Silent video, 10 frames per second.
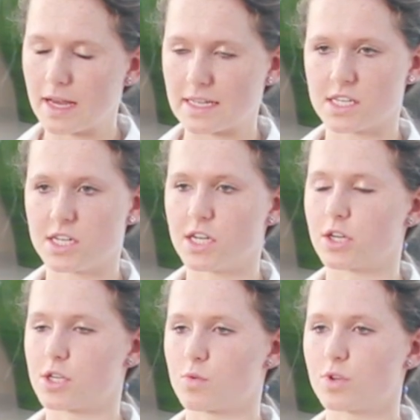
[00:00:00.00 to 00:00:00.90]
like
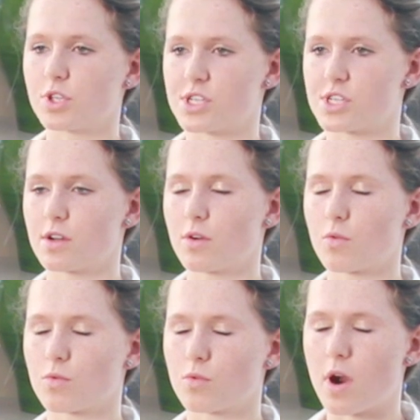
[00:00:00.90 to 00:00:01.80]
tears were just
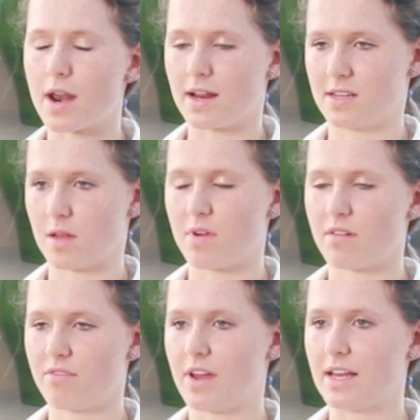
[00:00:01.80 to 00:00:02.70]
running down my
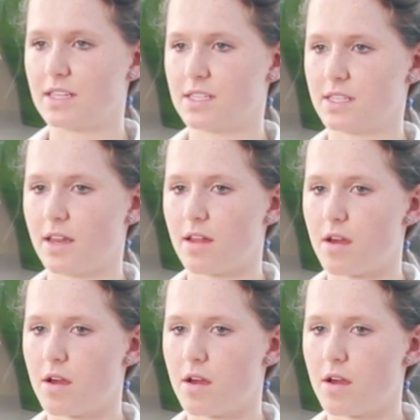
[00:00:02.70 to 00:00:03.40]
face, and